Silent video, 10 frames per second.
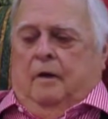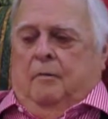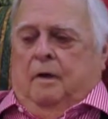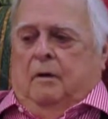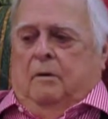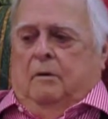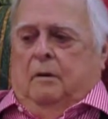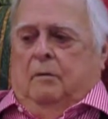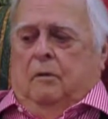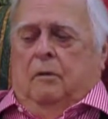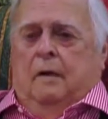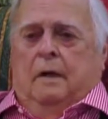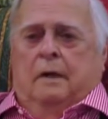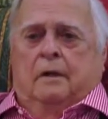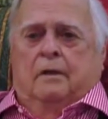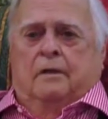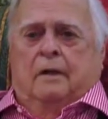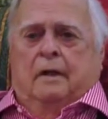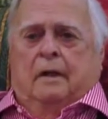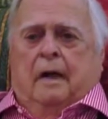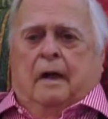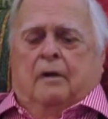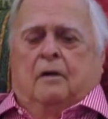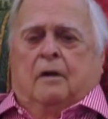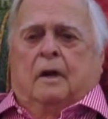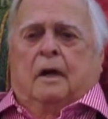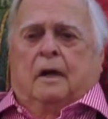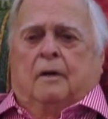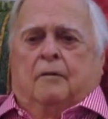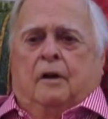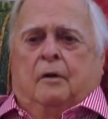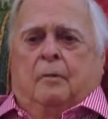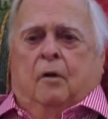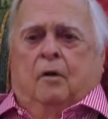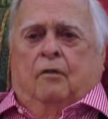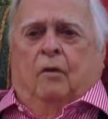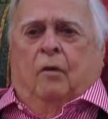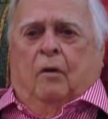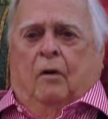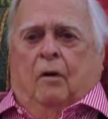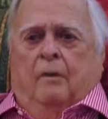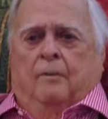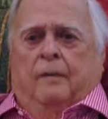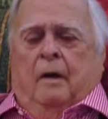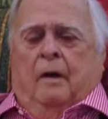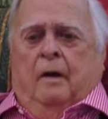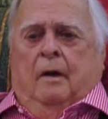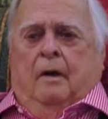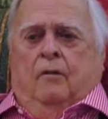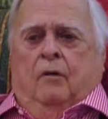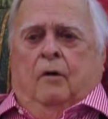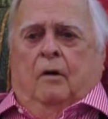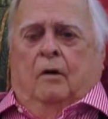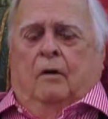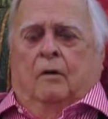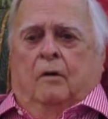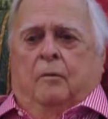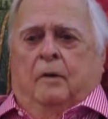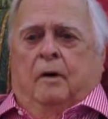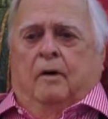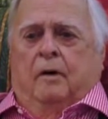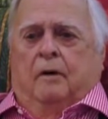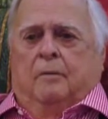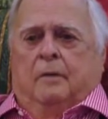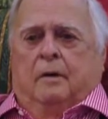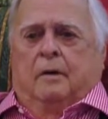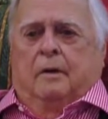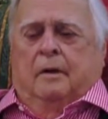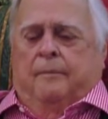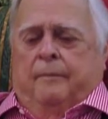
My only regret is that I could not have done more for her for a longer period, but uh,